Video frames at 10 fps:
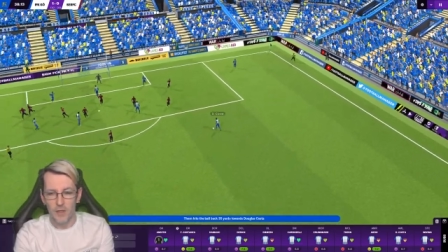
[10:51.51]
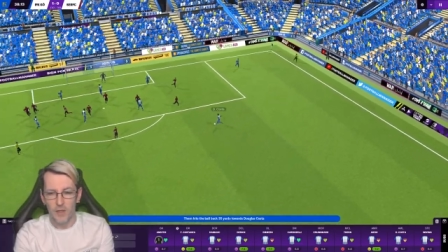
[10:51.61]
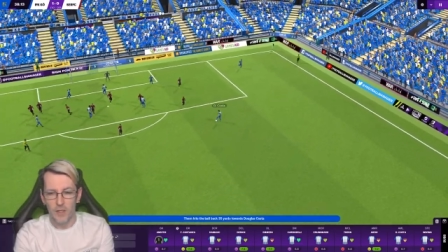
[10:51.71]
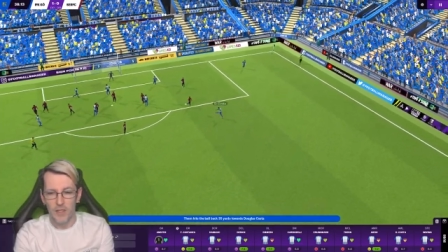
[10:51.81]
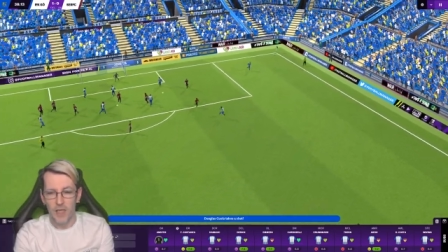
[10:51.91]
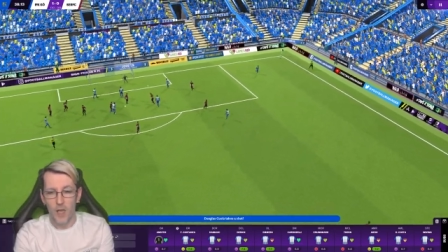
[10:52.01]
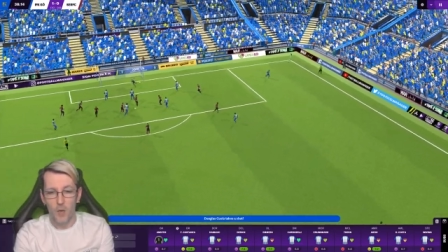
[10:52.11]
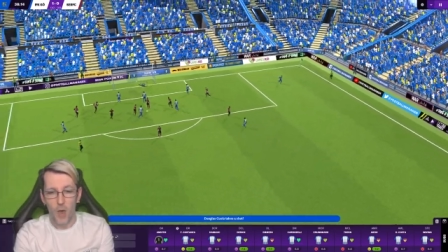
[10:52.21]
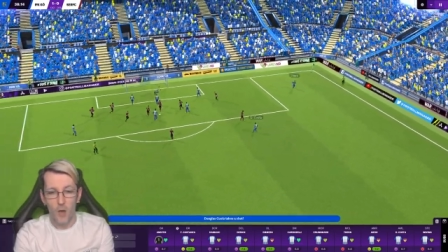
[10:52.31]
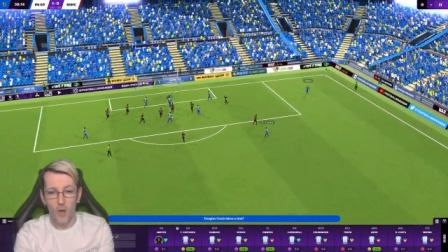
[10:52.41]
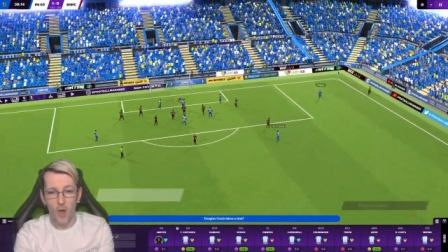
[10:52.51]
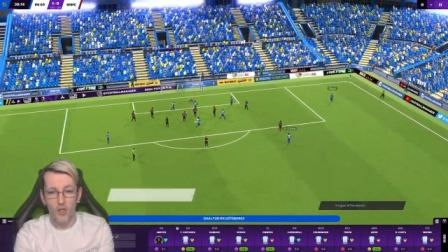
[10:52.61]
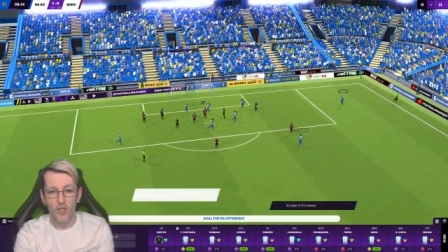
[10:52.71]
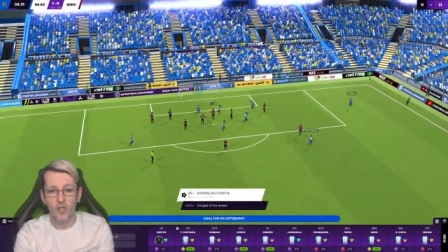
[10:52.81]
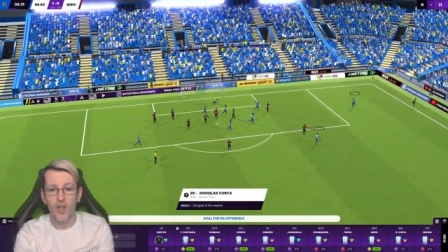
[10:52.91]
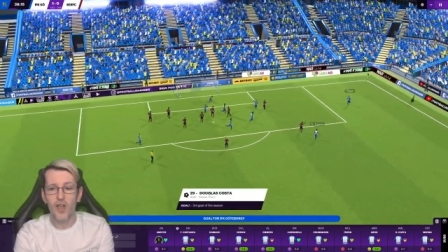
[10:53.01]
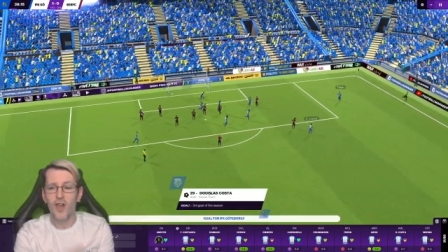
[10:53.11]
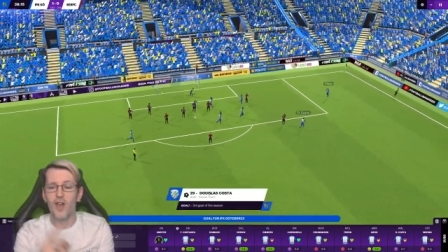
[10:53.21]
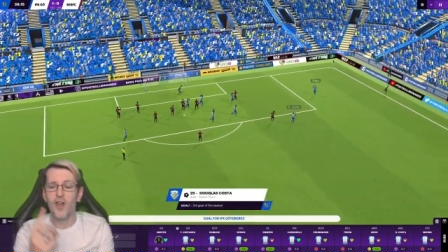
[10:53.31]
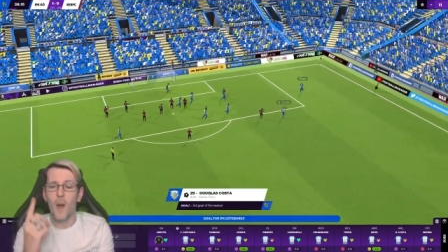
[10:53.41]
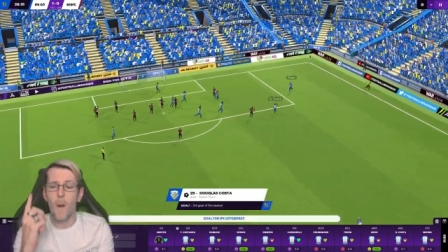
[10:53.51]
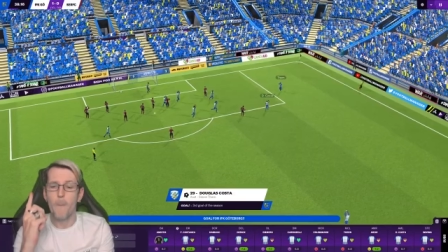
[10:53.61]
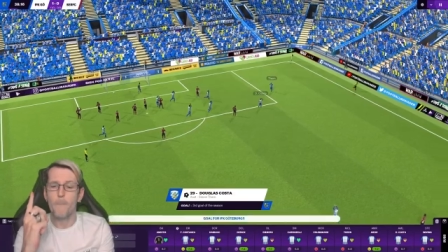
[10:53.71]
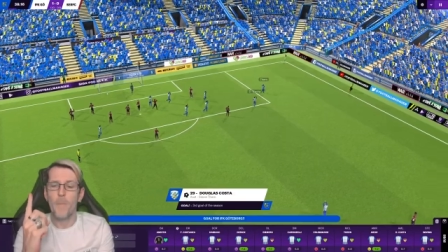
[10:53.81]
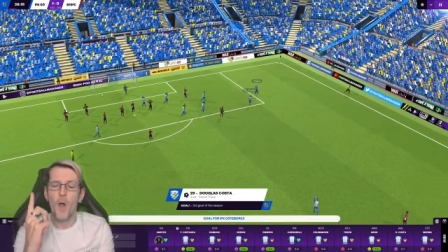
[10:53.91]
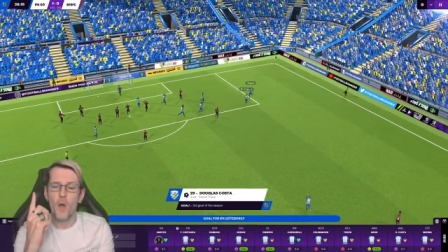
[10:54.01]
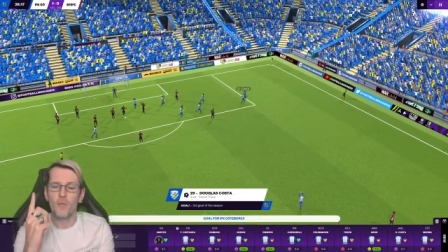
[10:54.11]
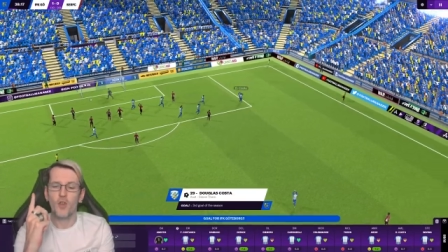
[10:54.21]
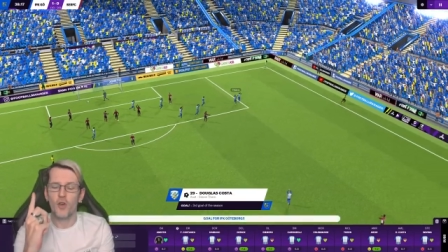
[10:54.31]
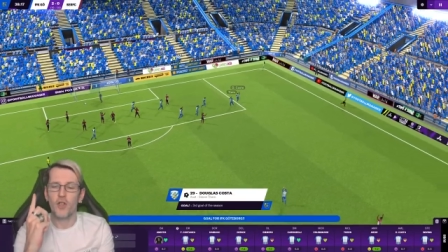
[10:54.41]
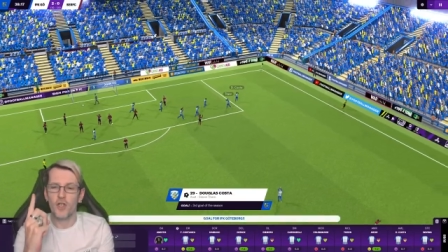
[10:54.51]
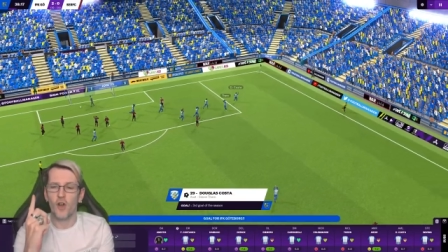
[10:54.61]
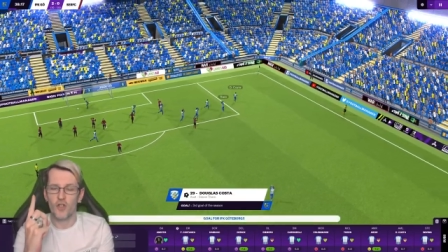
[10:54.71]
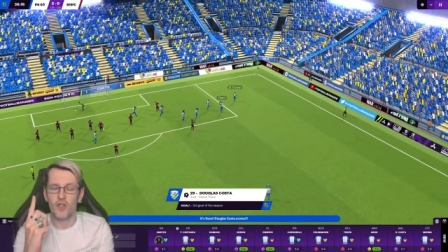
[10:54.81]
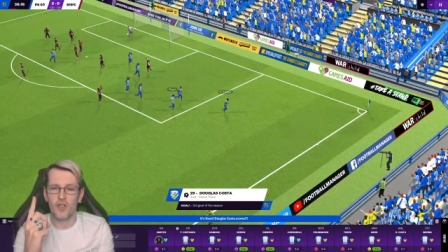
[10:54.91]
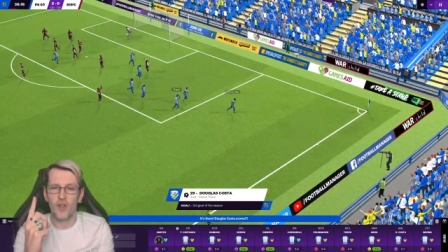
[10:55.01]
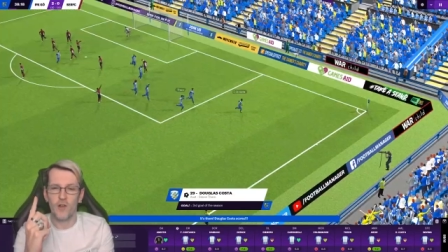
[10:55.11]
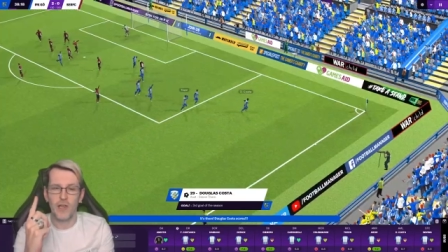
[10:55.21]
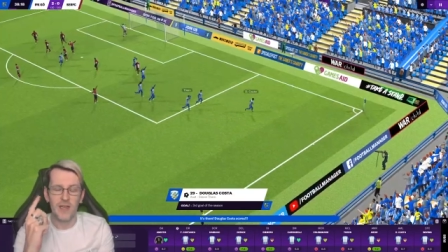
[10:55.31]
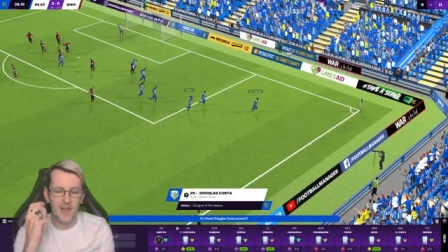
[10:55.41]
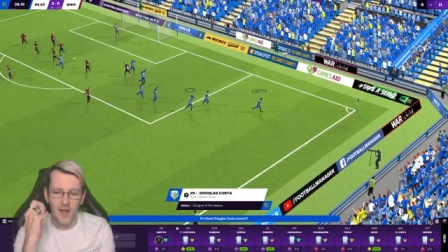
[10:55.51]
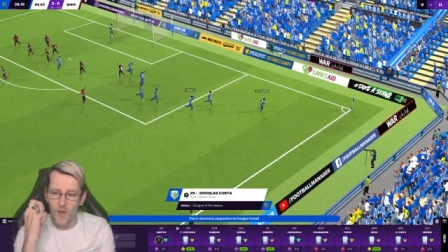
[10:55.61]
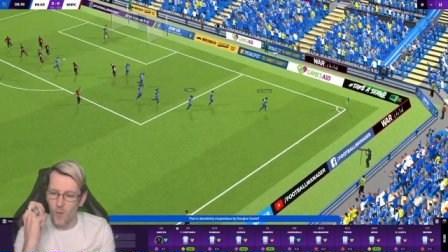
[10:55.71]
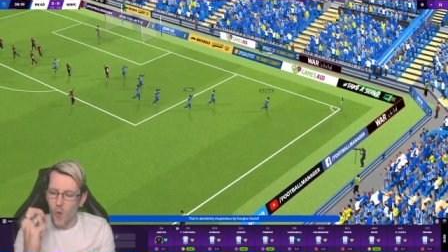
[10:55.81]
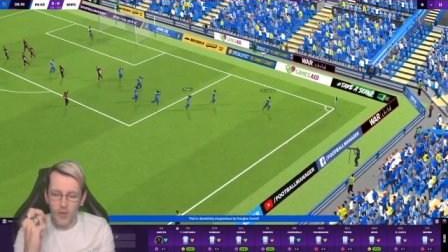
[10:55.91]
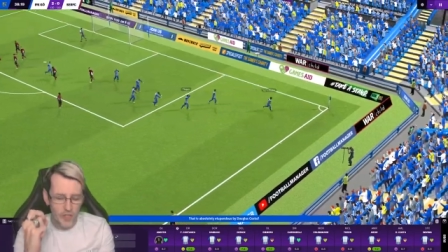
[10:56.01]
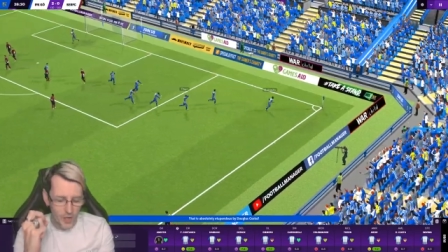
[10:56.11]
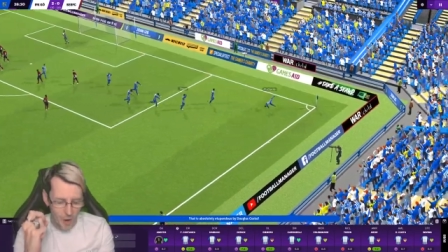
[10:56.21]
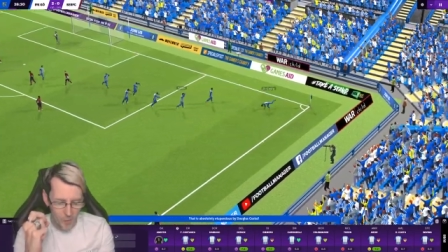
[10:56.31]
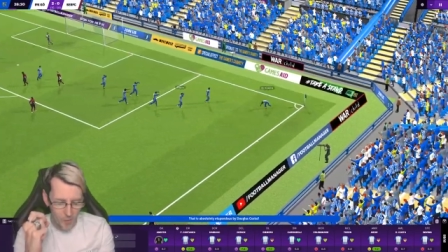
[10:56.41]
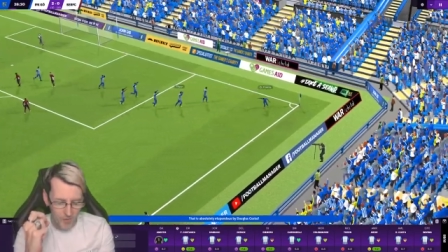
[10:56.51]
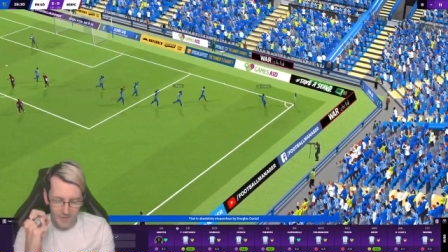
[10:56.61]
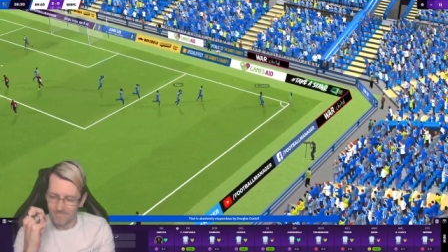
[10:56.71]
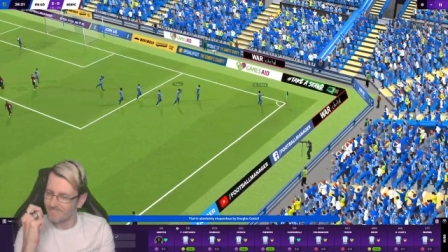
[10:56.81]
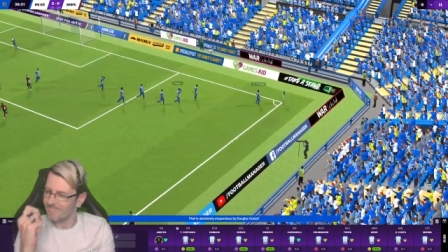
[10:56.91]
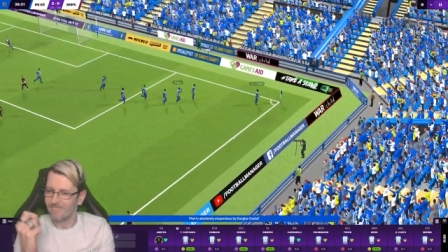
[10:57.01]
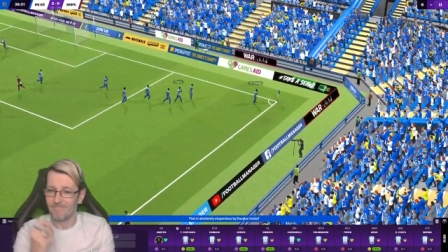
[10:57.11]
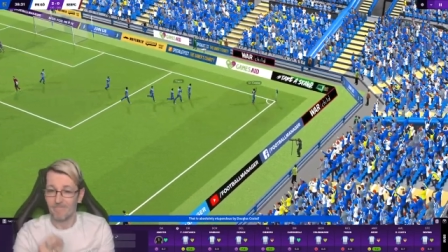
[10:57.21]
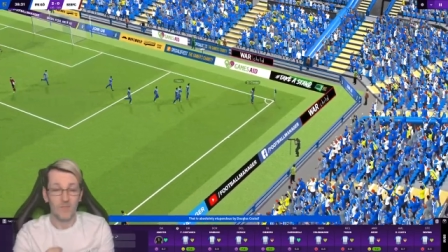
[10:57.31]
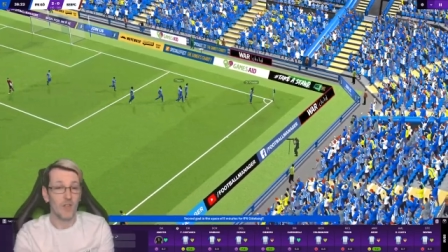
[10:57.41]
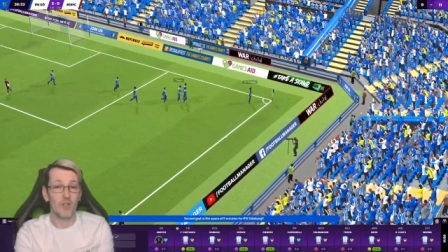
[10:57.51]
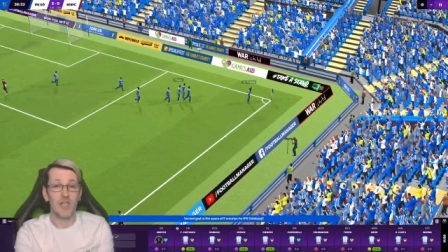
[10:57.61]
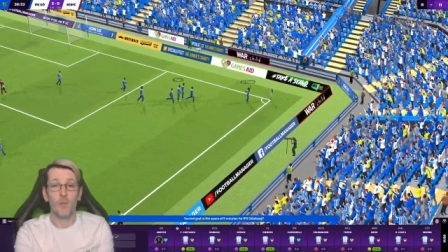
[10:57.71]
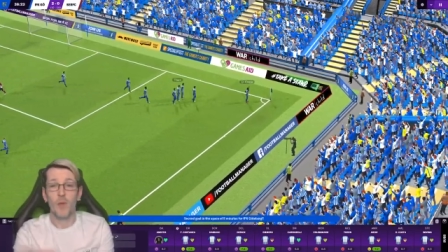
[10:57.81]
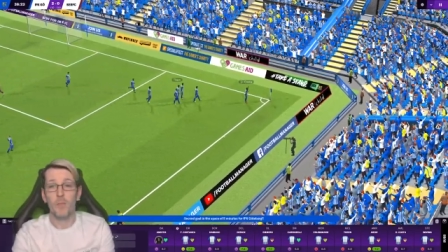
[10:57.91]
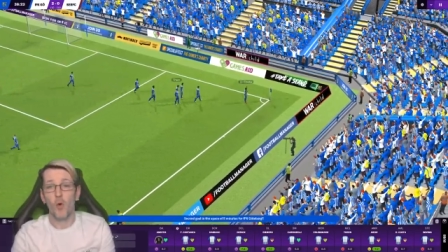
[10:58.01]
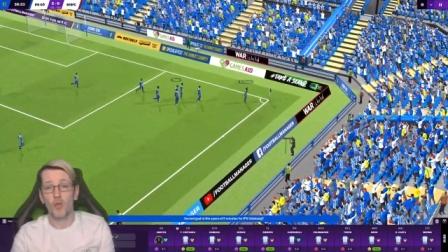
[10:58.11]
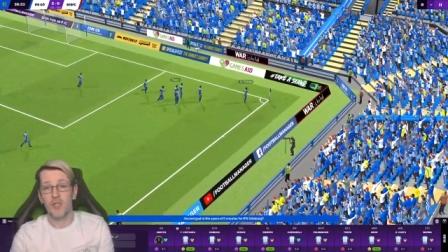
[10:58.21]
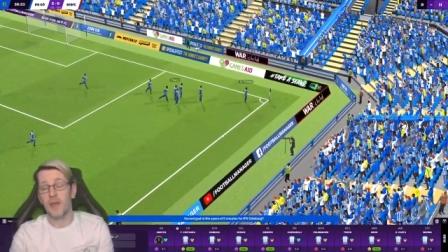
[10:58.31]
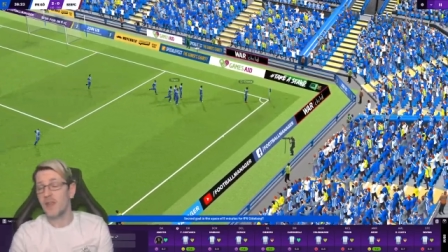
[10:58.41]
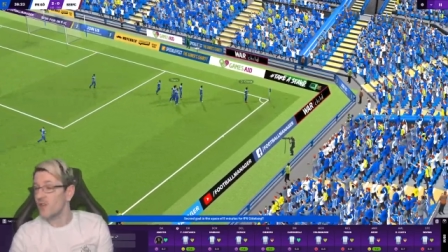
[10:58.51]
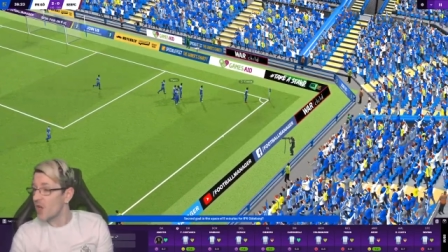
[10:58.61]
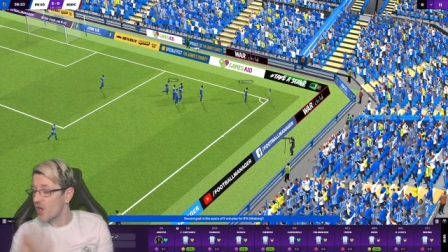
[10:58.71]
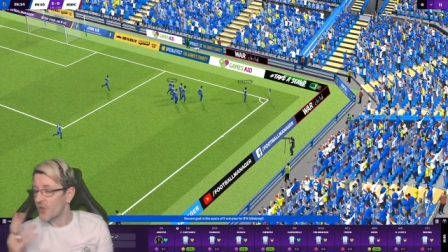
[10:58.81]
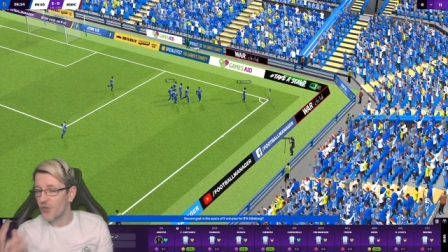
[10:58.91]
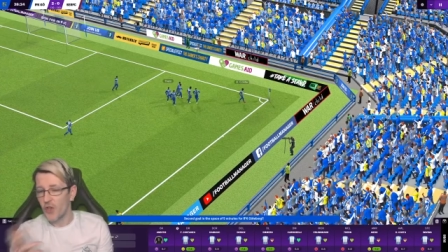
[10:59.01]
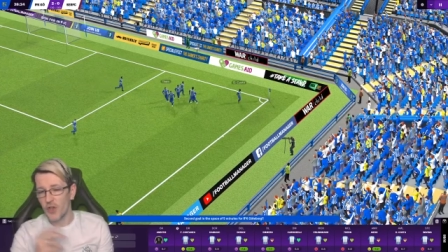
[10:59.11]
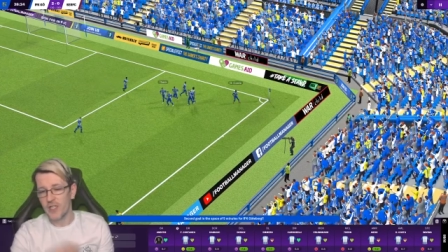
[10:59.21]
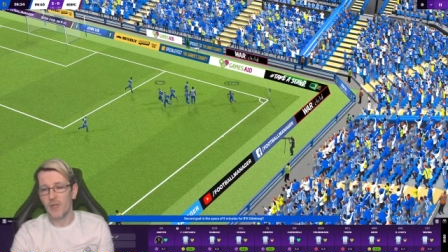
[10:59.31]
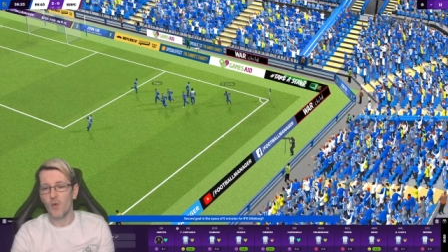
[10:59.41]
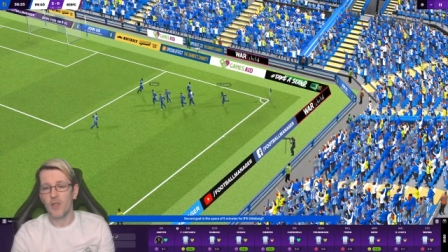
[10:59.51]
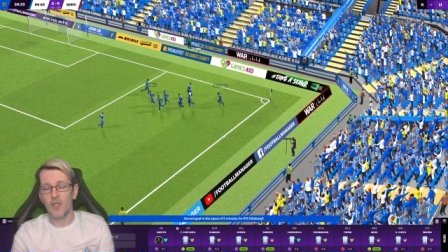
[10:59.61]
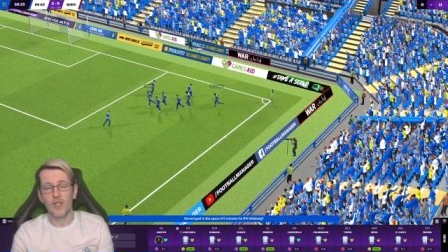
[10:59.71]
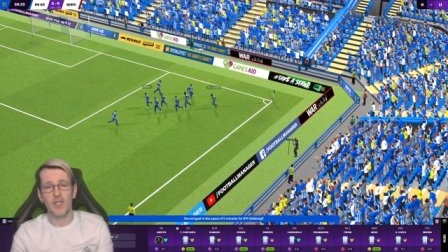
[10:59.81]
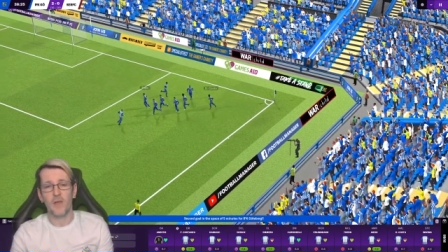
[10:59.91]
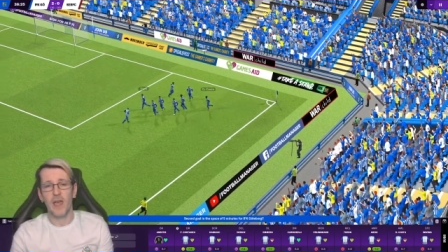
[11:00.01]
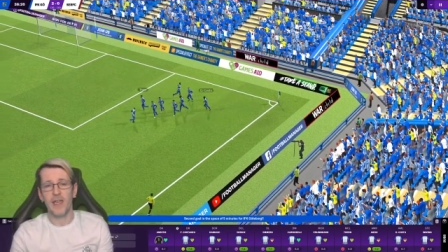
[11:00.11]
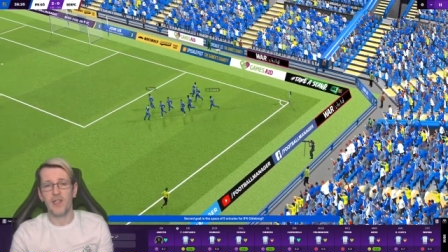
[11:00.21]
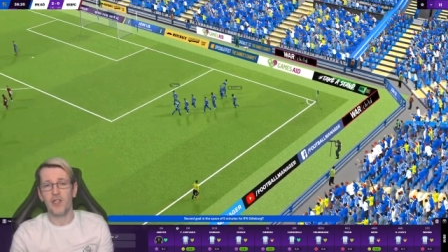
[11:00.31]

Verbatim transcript: Diogo Costa. Douglas Costa, sorry. What a goal. Like I said, we bought him in 31 years of age.